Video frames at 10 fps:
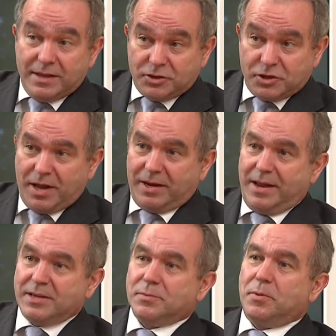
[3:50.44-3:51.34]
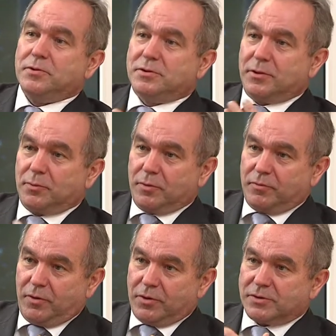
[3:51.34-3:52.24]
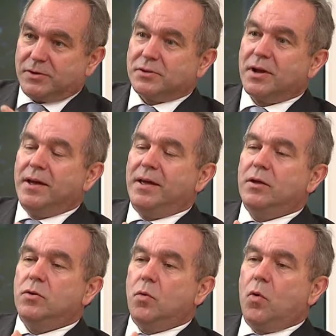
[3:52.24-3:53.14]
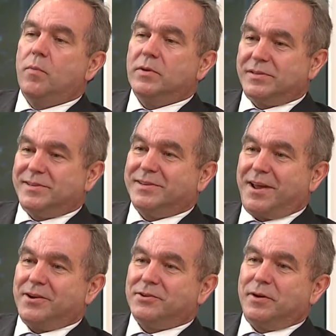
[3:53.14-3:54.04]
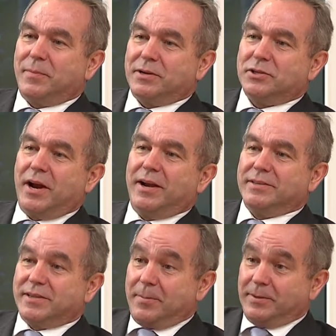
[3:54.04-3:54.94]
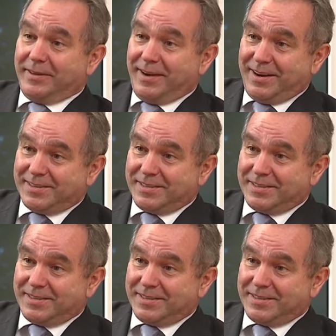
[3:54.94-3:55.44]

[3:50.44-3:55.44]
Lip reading: In China, as opposed to the reverse. There's enormous discussion about Chinese coming to the United